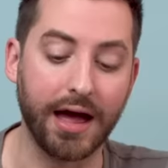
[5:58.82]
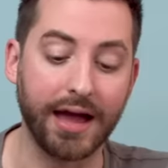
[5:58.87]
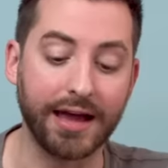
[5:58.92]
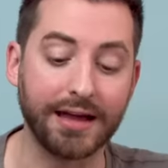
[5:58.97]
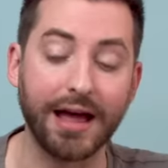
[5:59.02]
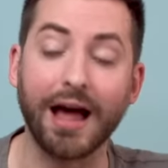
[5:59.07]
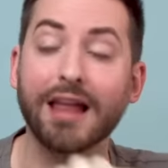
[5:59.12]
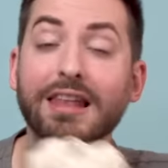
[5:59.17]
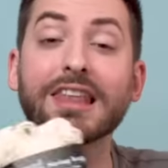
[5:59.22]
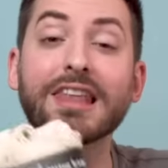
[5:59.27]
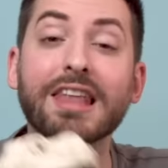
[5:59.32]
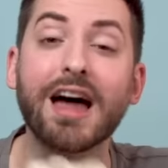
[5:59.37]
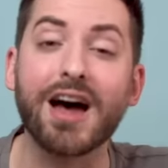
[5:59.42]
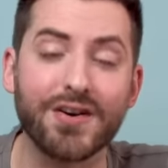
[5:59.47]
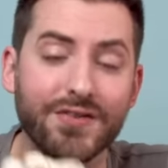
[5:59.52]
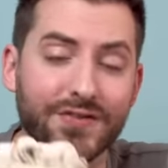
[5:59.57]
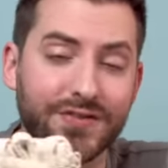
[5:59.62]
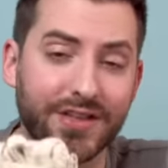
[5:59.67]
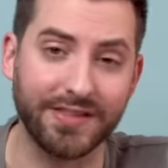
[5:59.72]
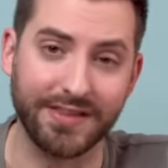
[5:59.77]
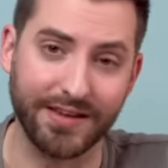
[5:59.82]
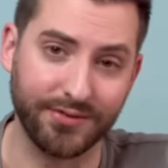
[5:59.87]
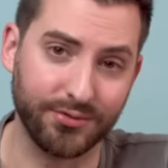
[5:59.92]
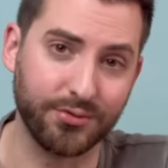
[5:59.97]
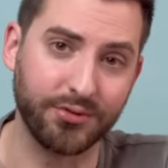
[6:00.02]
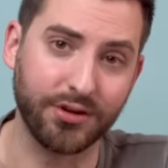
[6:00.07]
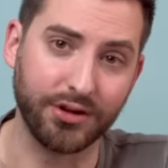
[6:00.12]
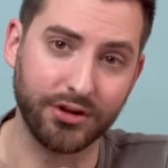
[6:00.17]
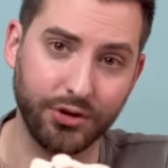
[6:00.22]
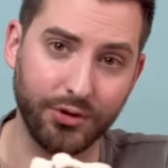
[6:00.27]
I love that this
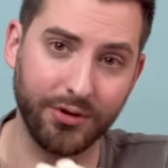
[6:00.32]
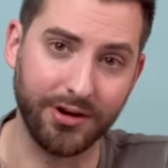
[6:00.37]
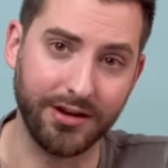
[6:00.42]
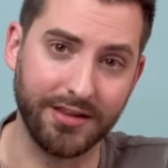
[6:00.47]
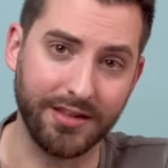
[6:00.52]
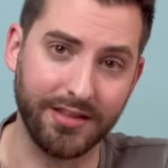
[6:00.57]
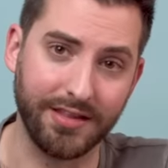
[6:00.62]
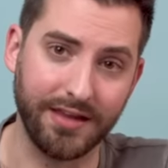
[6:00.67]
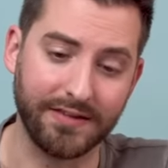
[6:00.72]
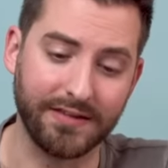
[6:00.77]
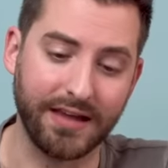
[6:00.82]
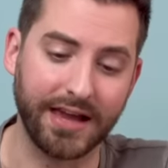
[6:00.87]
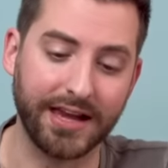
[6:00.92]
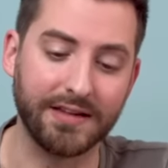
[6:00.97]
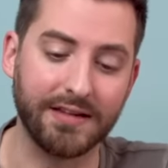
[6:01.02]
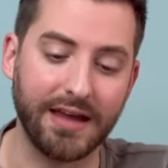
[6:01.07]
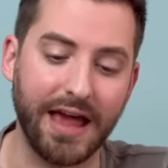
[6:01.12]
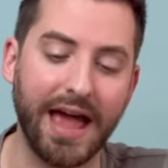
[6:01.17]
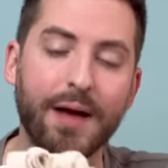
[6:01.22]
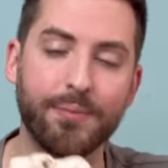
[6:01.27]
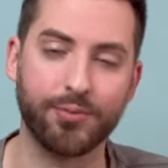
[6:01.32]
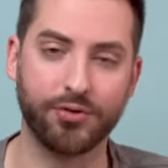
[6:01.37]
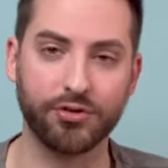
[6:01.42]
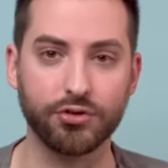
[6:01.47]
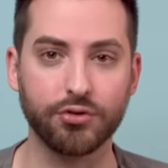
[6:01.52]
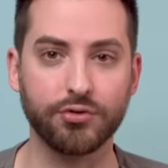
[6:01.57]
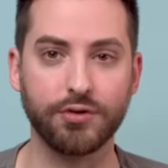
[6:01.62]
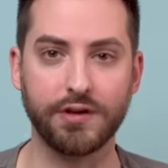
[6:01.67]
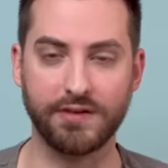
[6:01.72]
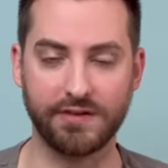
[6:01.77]
was included in this. I can
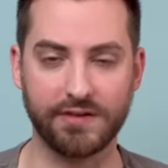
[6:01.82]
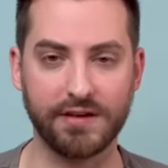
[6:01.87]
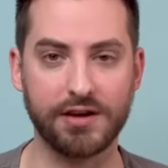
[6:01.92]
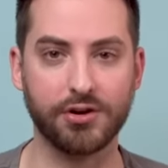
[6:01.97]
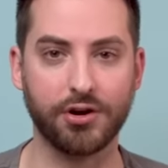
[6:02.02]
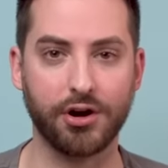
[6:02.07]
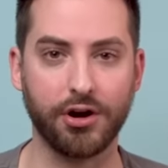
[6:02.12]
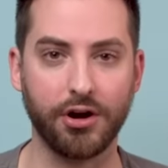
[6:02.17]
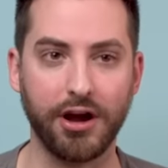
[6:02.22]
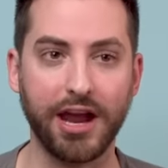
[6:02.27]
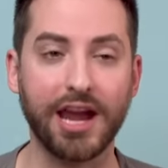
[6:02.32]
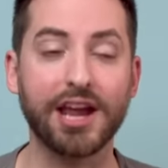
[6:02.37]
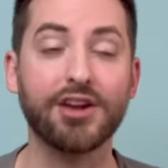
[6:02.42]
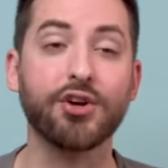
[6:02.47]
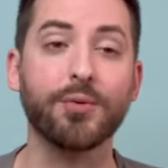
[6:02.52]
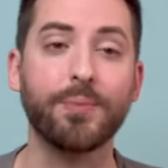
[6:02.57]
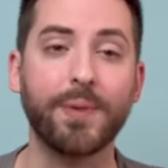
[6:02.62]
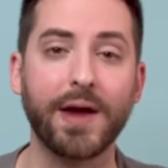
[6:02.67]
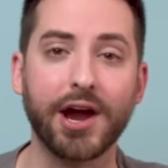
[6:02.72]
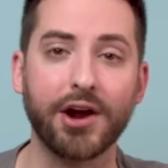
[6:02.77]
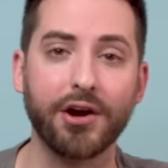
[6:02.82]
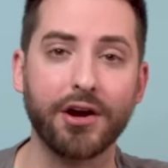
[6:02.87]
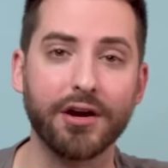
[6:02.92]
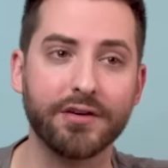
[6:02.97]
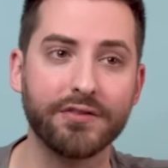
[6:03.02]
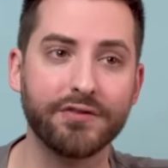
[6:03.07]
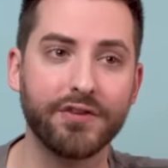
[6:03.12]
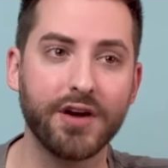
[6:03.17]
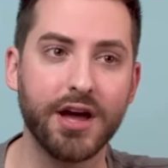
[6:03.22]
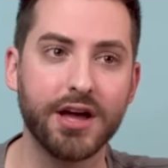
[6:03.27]
absolutely see her in her pair
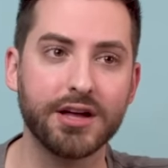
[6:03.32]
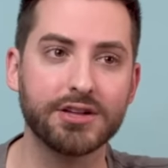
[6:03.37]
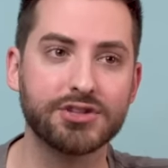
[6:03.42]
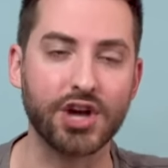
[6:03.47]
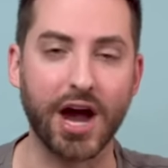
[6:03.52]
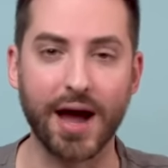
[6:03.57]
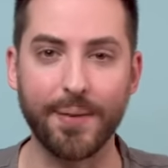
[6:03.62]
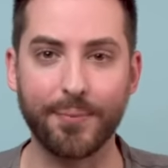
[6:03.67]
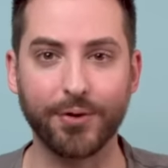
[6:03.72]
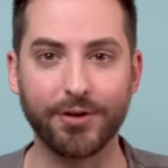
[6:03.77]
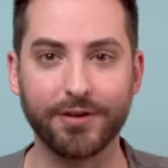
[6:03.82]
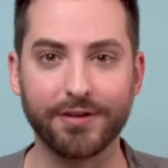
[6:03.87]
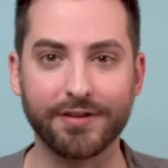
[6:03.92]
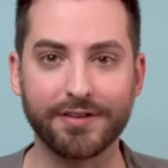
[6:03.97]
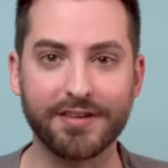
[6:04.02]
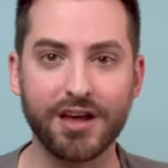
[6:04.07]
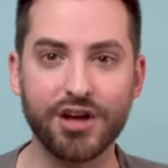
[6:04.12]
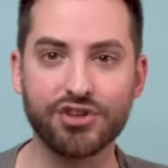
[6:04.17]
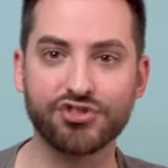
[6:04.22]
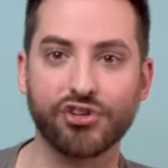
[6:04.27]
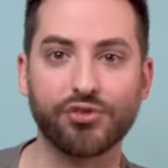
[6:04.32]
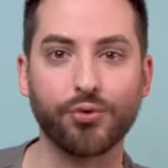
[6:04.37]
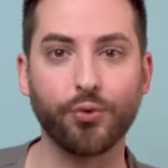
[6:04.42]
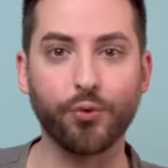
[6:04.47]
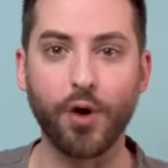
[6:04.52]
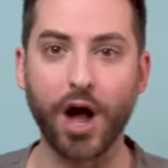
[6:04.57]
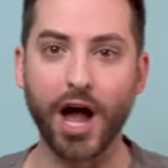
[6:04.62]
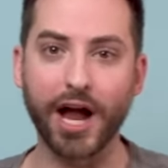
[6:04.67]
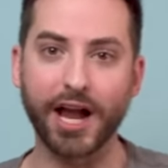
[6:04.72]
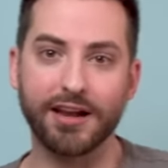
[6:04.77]
of Chappals, just
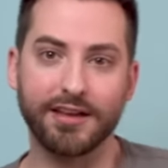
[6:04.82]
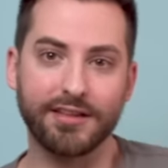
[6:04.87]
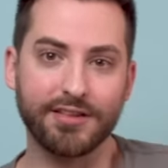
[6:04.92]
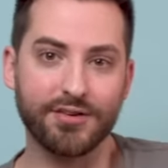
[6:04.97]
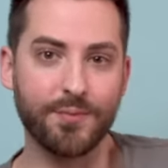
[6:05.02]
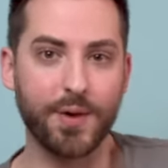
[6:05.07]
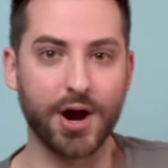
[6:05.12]
walking to the